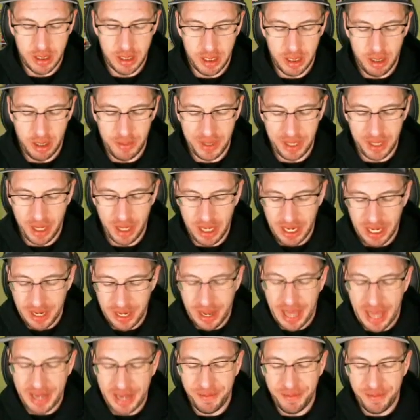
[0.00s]
Oh my god,
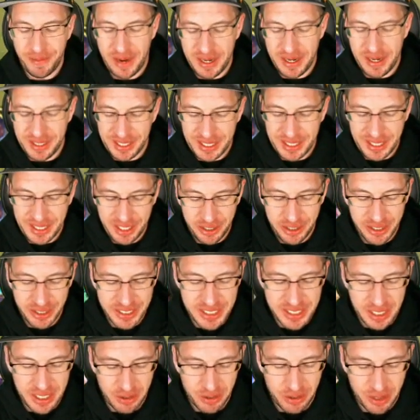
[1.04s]
I can finally clear
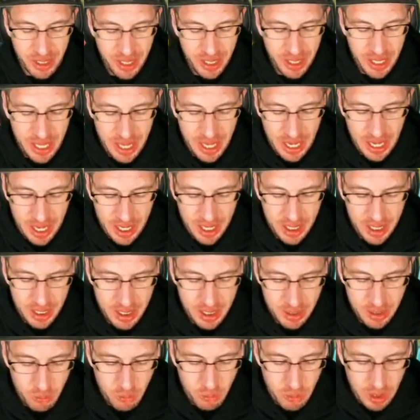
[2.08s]
this out.
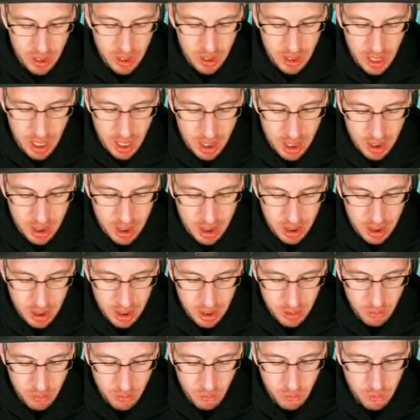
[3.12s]
Uh where
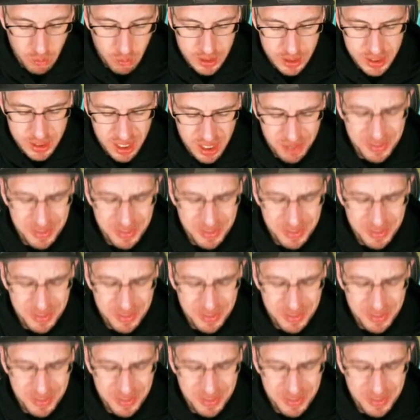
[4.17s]
are where's all